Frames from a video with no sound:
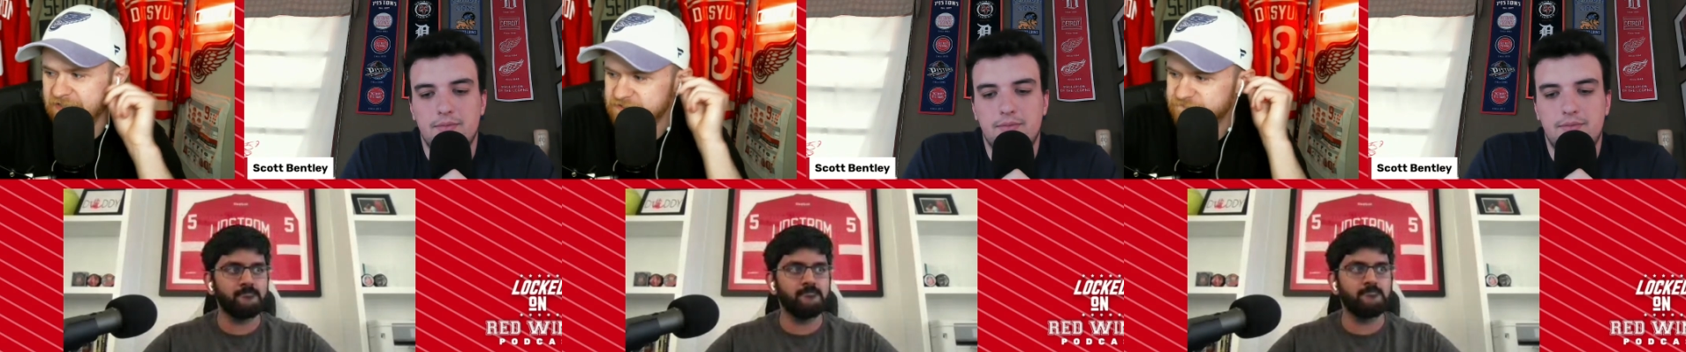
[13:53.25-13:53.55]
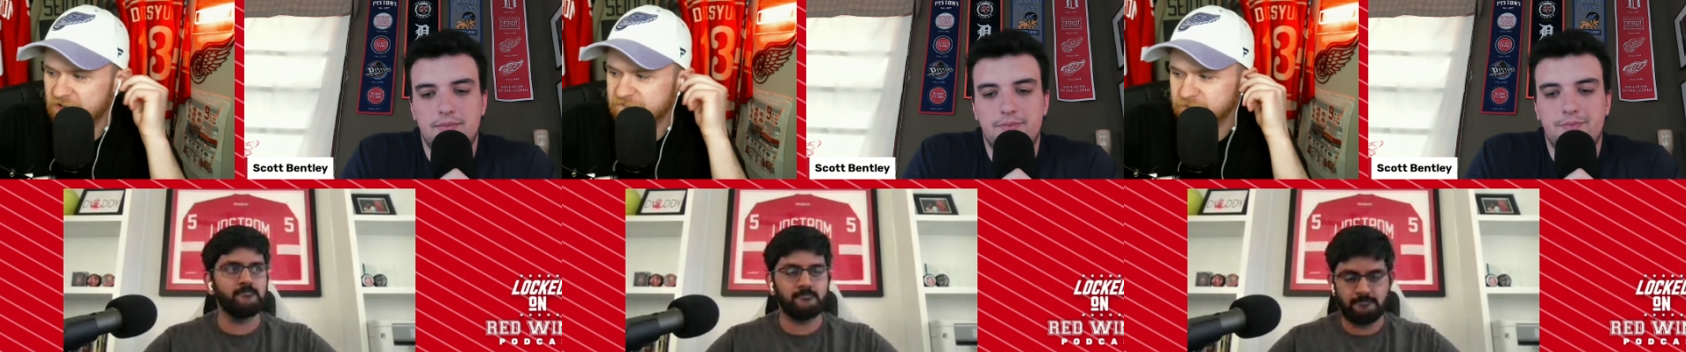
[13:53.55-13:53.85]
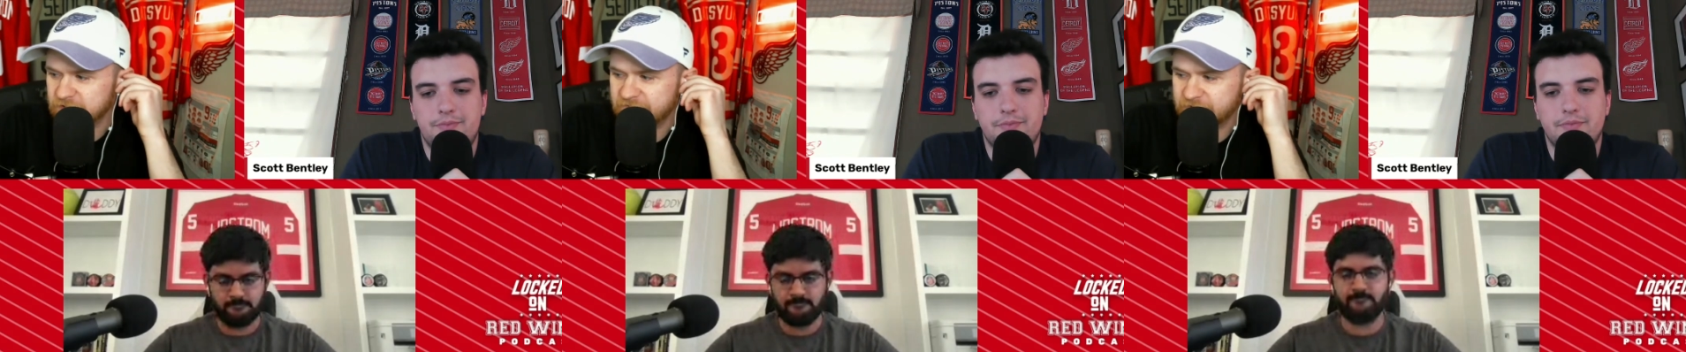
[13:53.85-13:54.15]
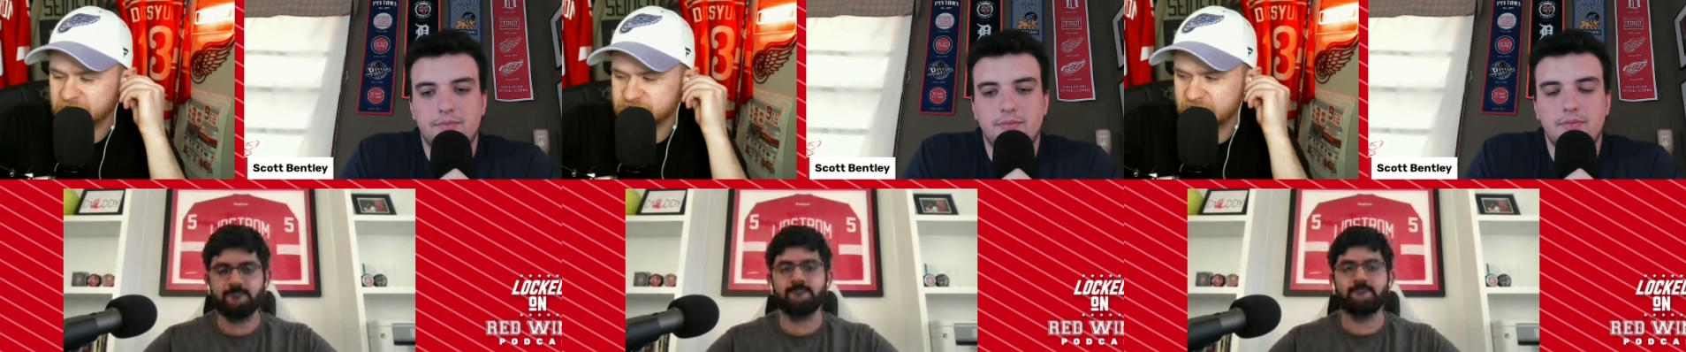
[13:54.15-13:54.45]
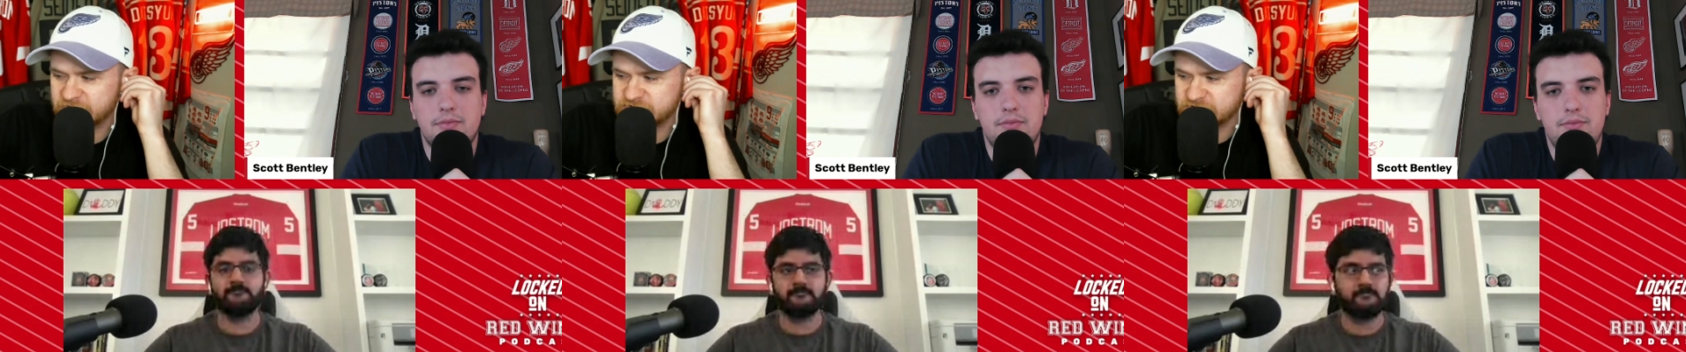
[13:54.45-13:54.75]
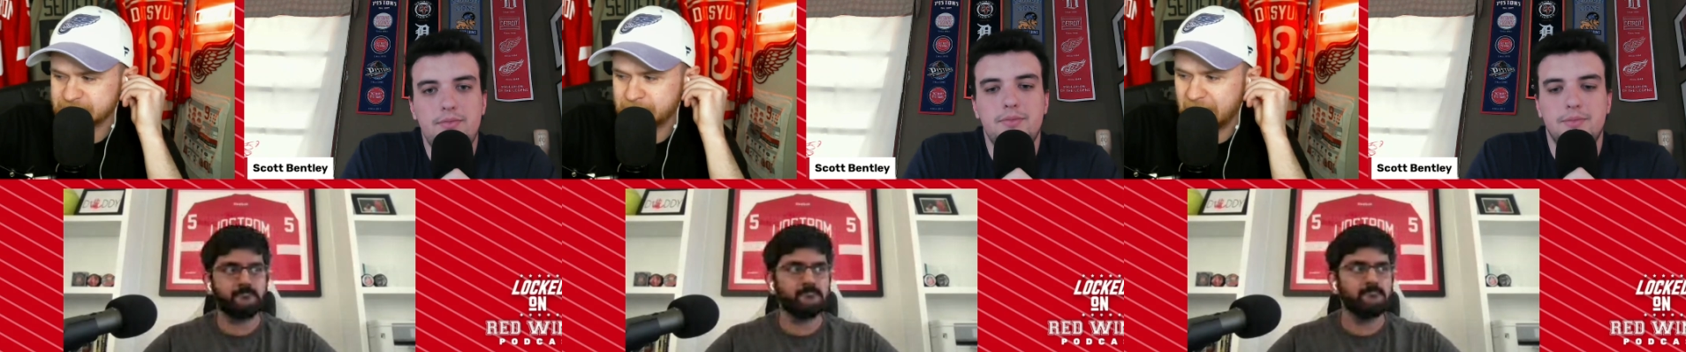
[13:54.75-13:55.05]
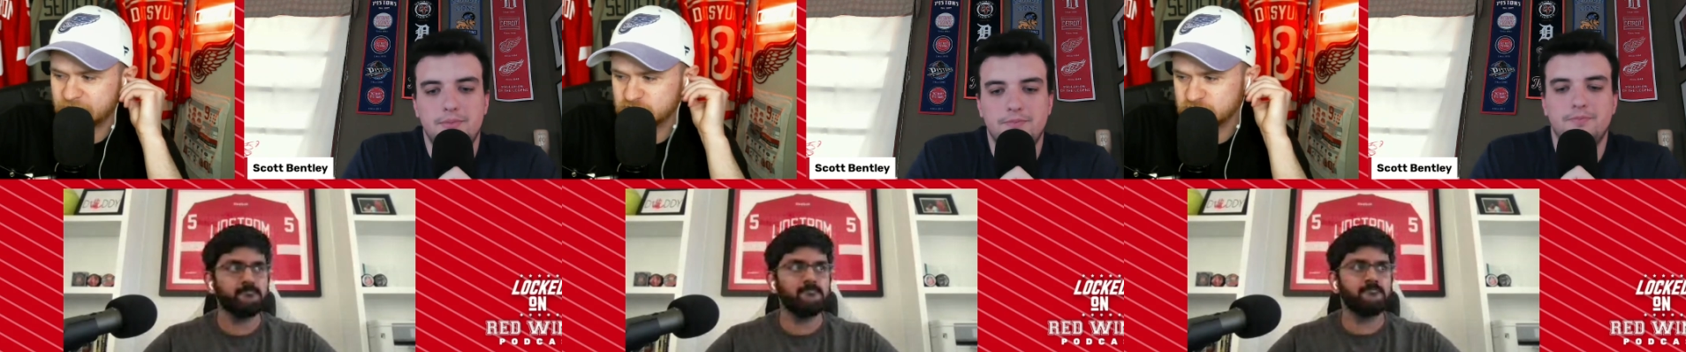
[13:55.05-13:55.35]
Speaker 1: He's five foot 11, 176
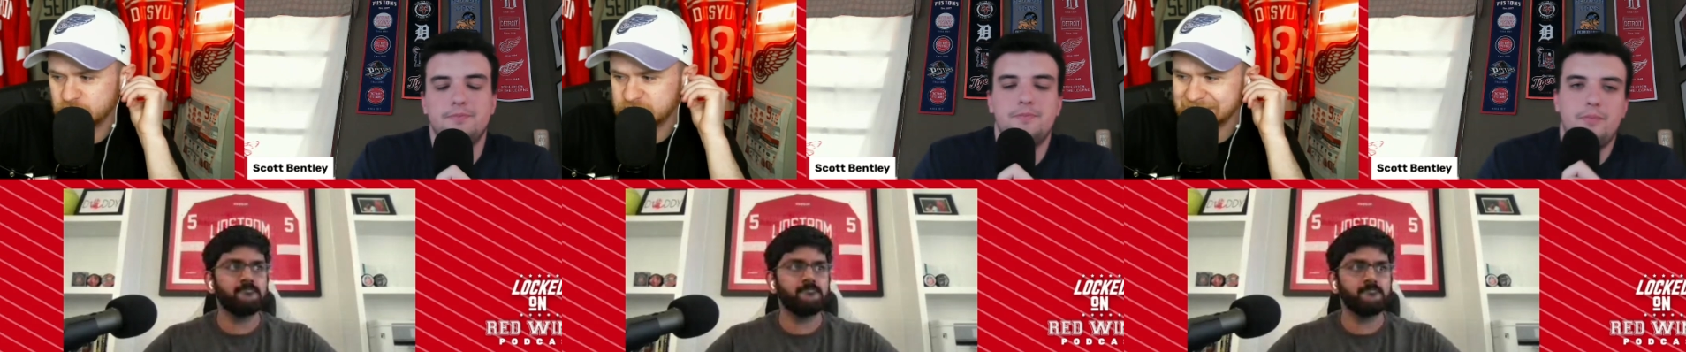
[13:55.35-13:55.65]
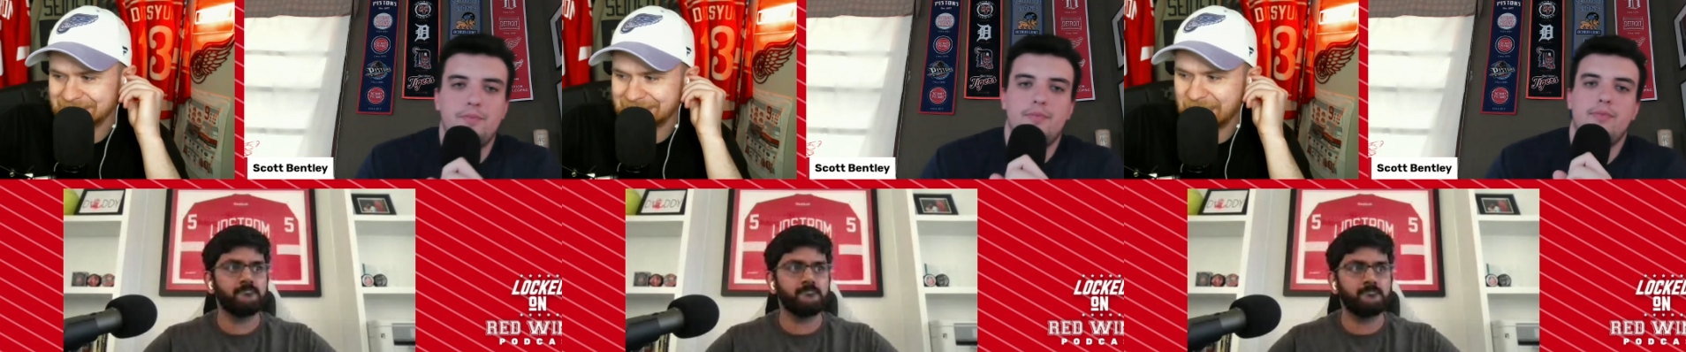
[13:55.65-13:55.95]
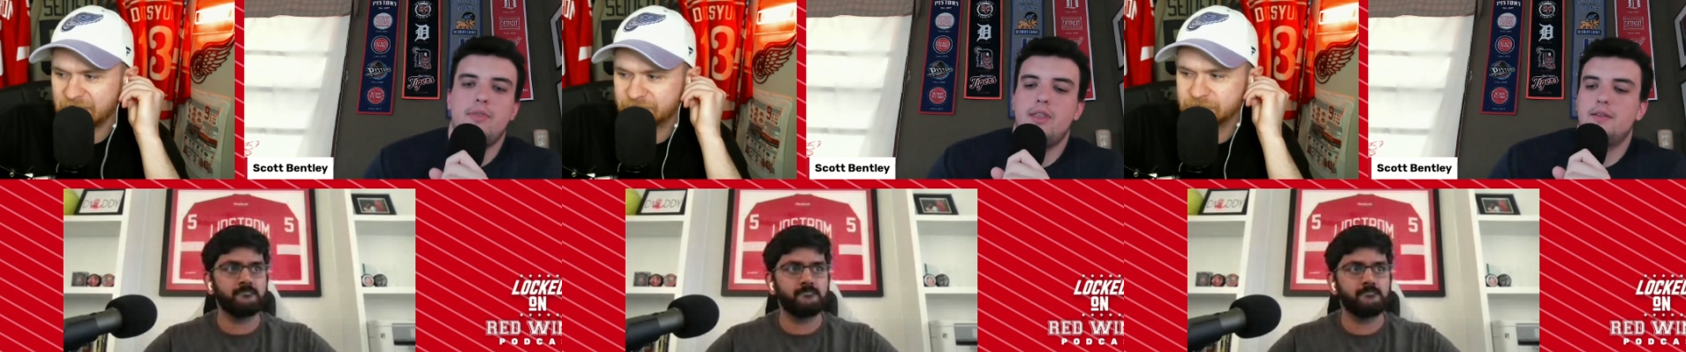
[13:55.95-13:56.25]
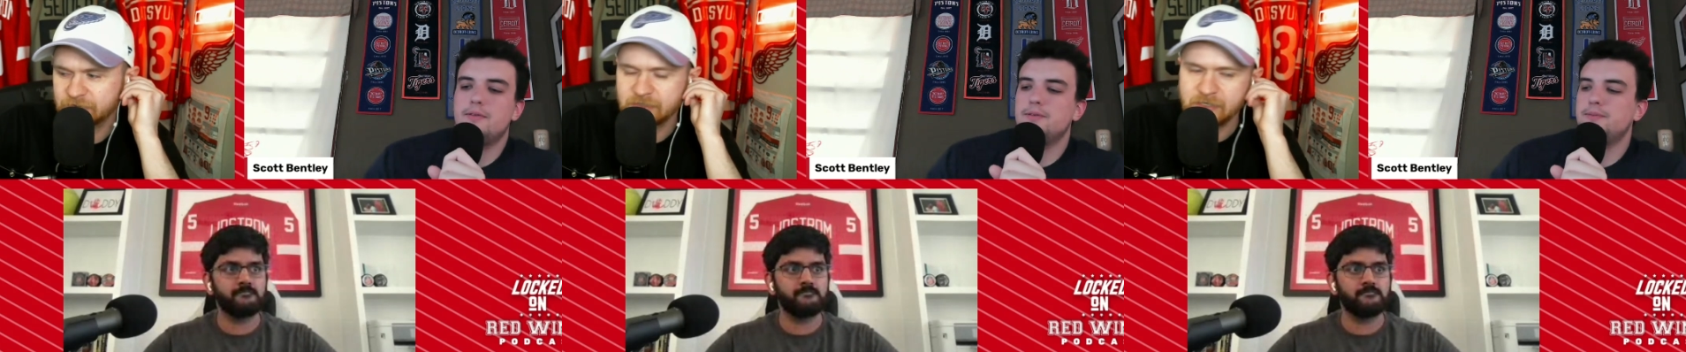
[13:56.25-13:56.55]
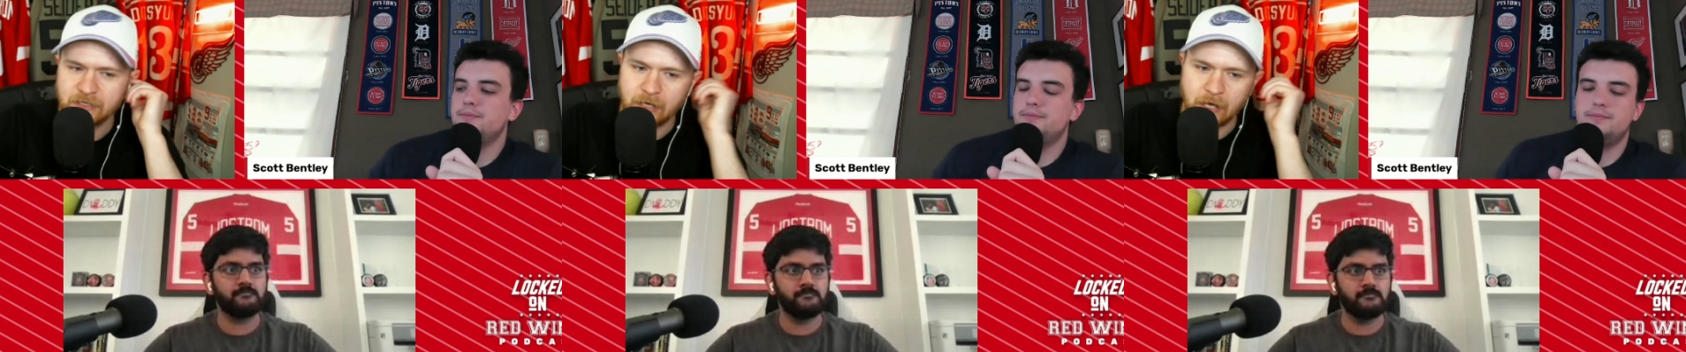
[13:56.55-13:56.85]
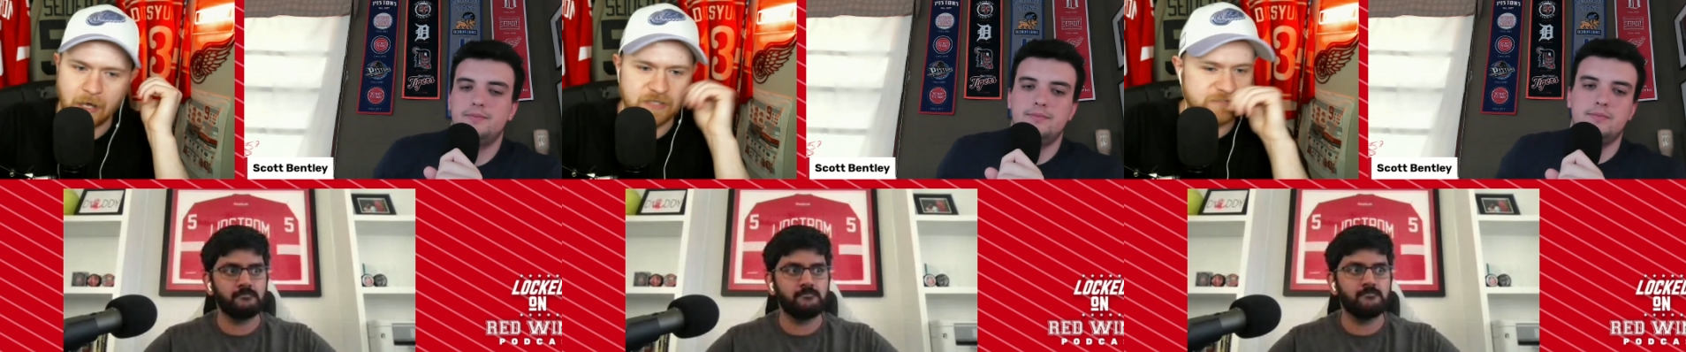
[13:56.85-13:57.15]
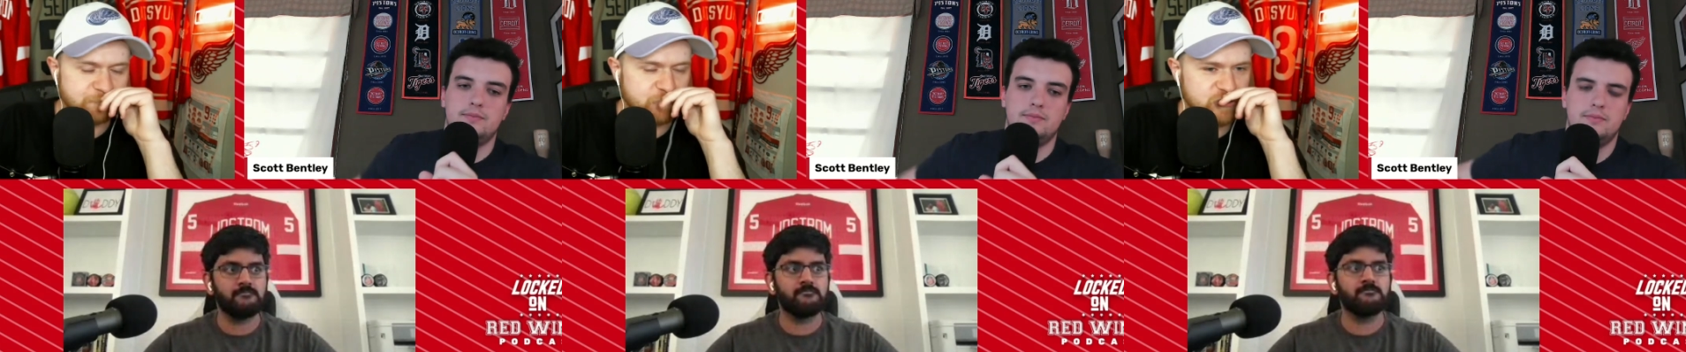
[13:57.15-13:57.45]
pounds, shoots left. Uh,
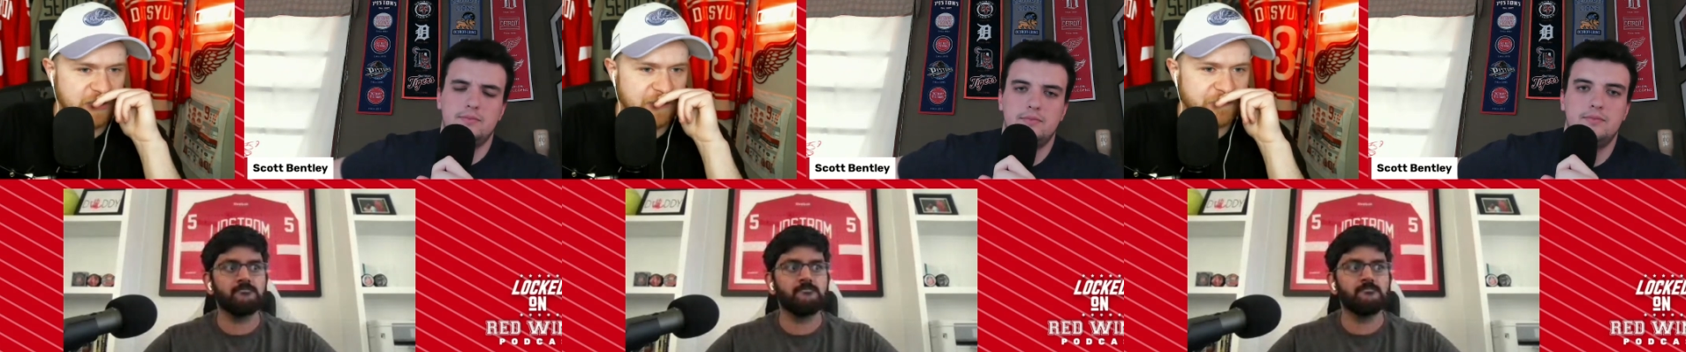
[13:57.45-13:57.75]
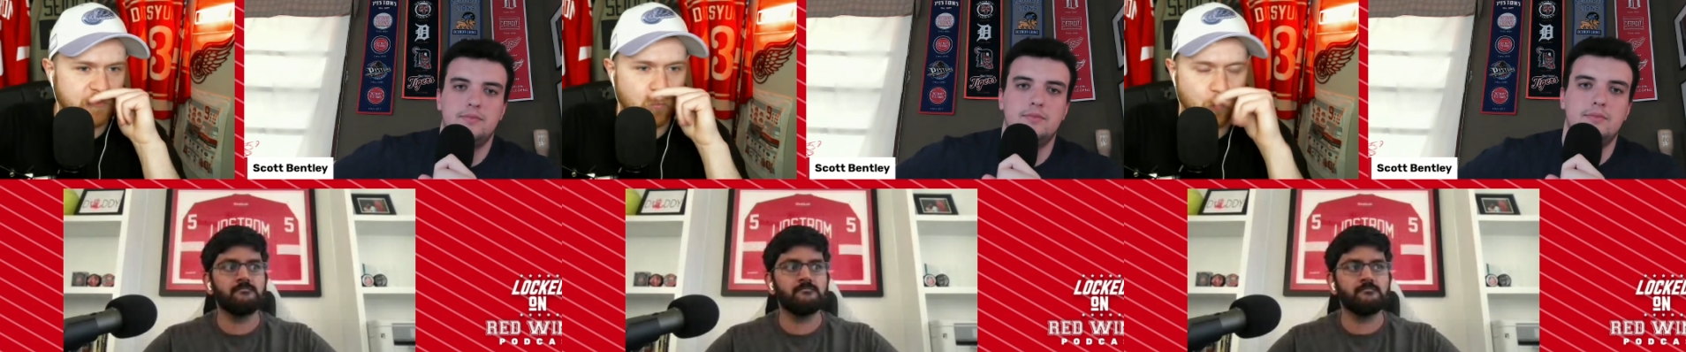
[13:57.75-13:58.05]
Prashanth,